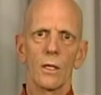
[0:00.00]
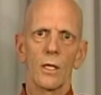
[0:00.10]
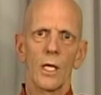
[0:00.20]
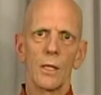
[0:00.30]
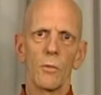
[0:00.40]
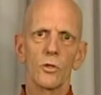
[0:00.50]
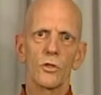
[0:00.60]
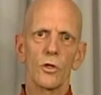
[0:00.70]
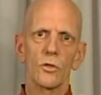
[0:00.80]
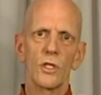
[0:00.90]
and most of
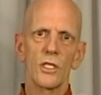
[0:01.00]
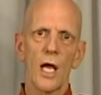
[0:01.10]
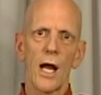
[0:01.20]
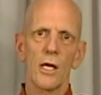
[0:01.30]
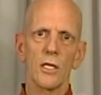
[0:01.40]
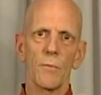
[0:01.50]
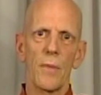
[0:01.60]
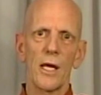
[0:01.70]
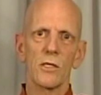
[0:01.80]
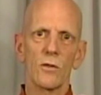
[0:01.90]
those desires are
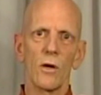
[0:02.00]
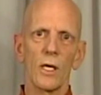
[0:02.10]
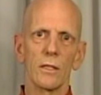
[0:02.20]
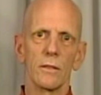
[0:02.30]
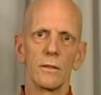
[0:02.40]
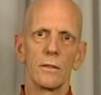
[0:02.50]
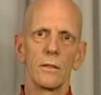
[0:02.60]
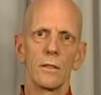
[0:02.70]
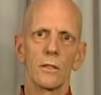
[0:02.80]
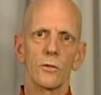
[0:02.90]
based on
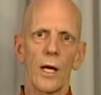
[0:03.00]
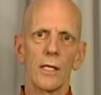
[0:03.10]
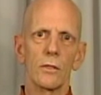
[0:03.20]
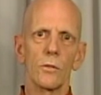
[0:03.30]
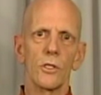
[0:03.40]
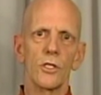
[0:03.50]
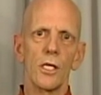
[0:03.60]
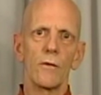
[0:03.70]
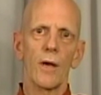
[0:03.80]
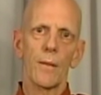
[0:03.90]
trying to
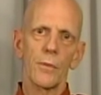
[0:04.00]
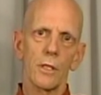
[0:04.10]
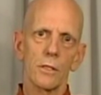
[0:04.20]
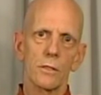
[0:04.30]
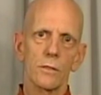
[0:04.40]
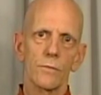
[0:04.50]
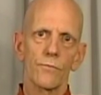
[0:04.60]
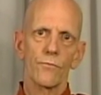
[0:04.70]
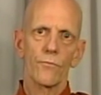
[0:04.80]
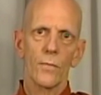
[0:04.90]
achieve happiness
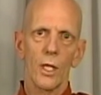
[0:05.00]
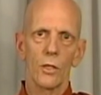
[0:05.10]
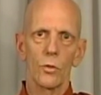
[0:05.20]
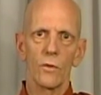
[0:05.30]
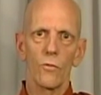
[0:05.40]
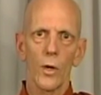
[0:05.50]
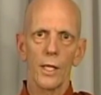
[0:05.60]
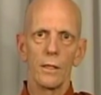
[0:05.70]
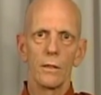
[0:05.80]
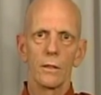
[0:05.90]
and to
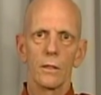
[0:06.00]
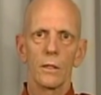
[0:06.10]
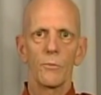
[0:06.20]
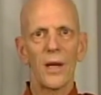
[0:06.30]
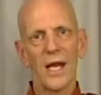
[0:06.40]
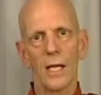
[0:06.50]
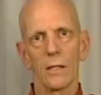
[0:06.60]
avoid pain.